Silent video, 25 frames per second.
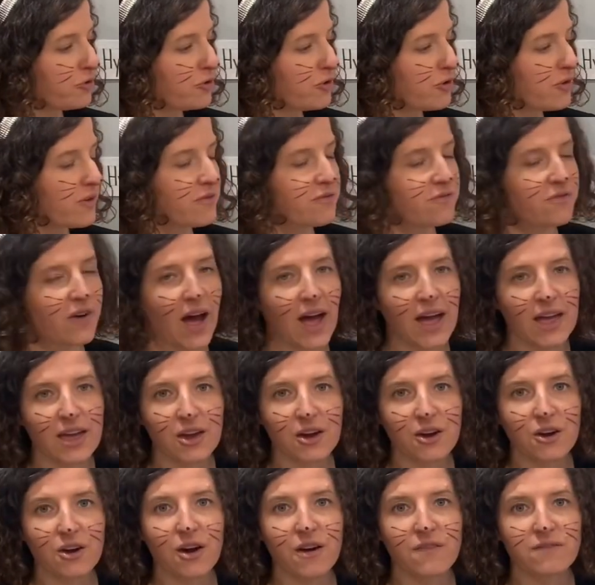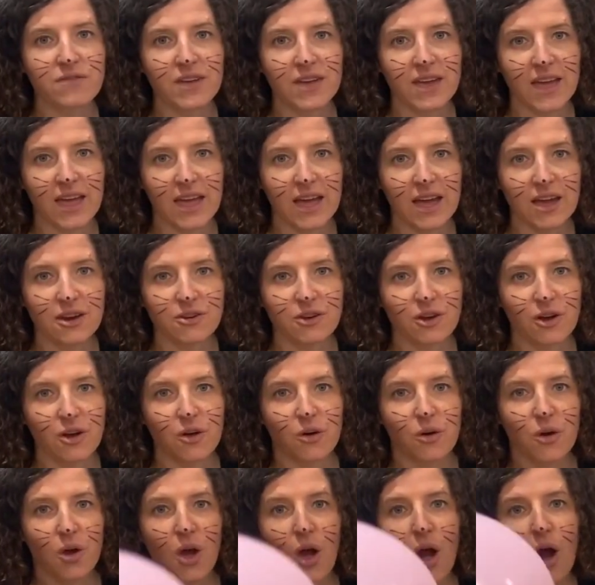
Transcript: to the fire of the candle?